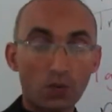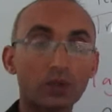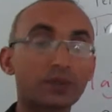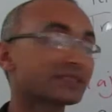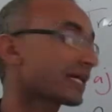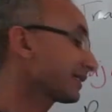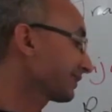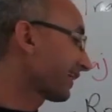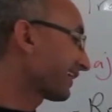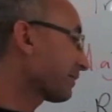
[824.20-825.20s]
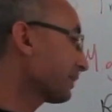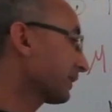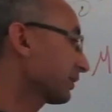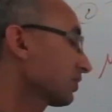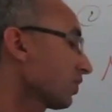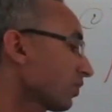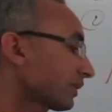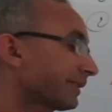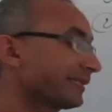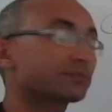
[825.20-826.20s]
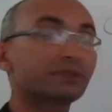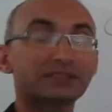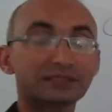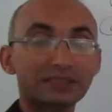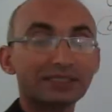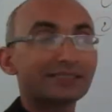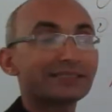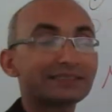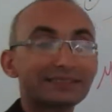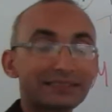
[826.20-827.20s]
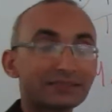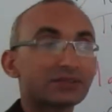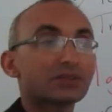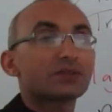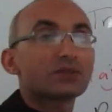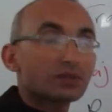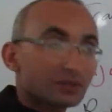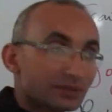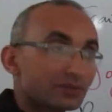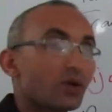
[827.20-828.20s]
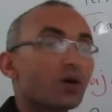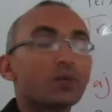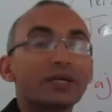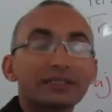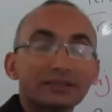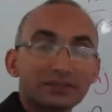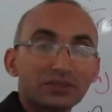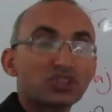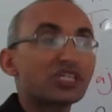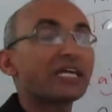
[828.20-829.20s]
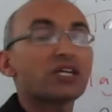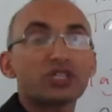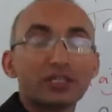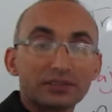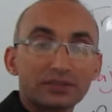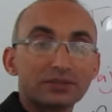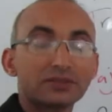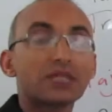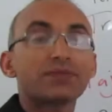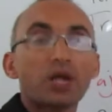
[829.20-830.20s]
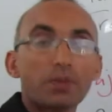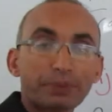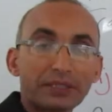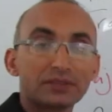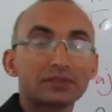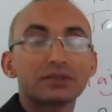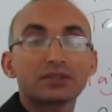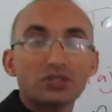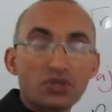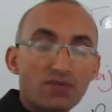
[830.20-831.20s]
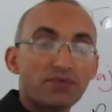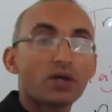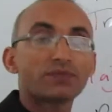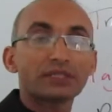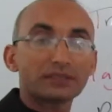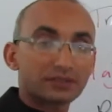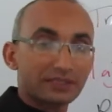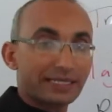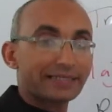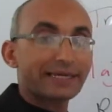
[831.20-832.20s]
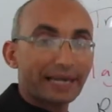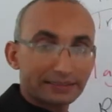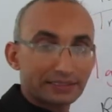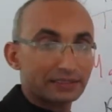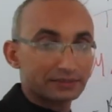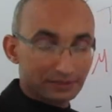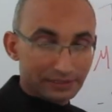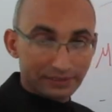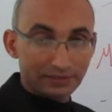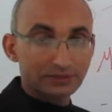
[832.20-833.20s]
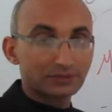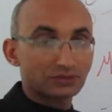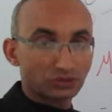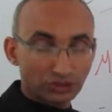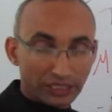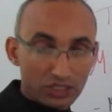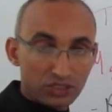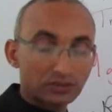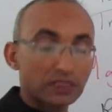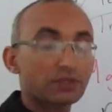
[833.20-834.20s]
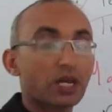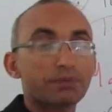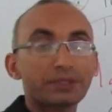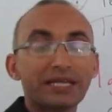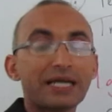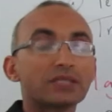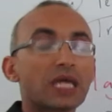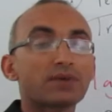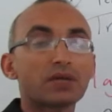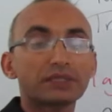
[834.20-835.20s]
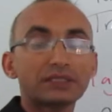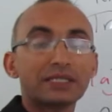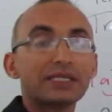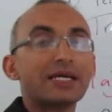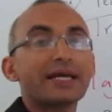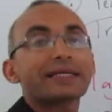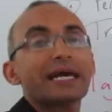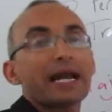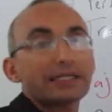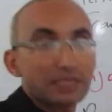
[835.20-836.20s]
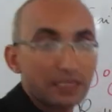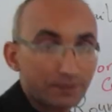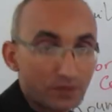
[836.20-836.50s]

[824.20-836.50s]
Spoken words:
When we say dynamic, okay, it means it is always changing, developing, evolving character. Clear? Changing, developing, and evolving character.